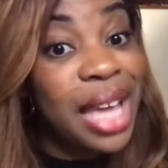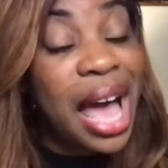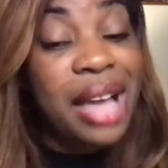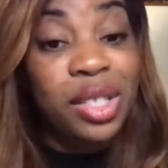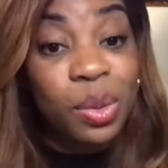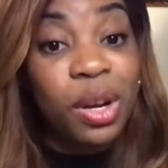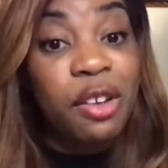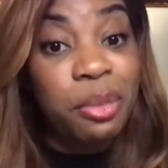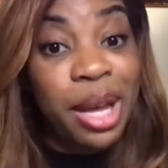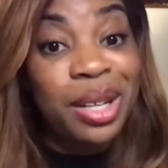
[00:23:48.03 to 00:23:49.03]
I just want
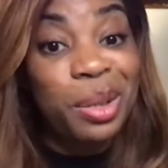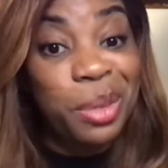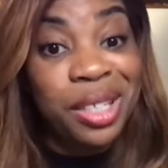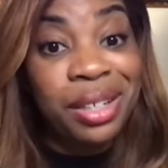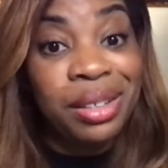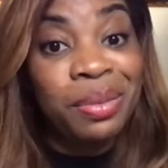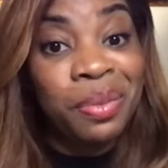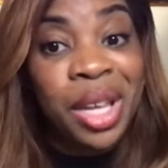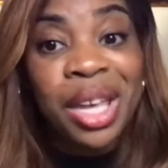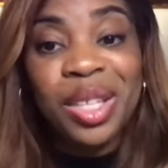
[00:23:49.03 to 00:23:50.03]
everybody to be good.
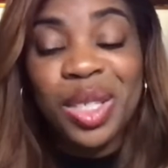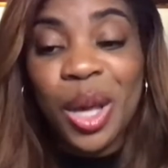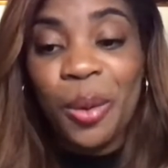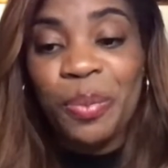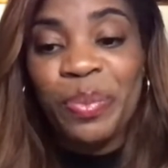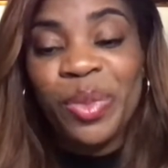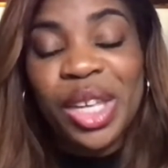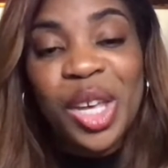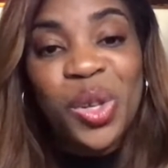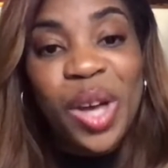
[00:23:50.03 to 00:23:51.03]
So
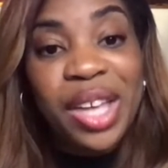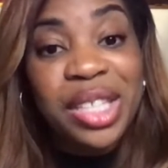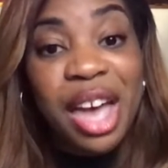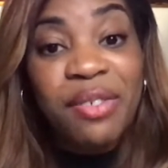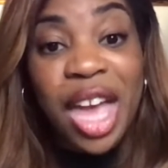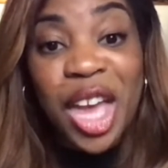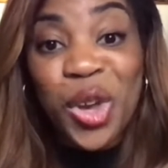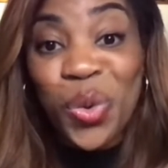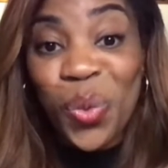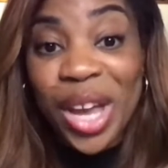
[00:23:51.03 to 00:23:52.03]
you guys have a
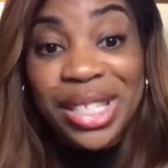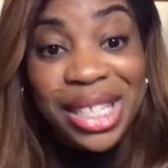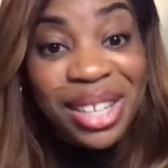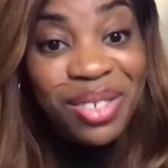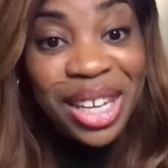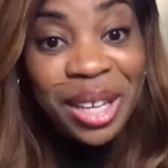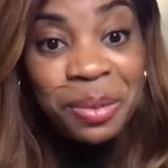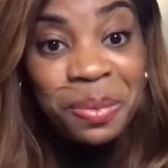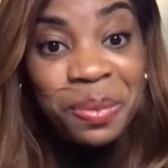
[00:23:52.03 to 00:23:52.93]
great evening.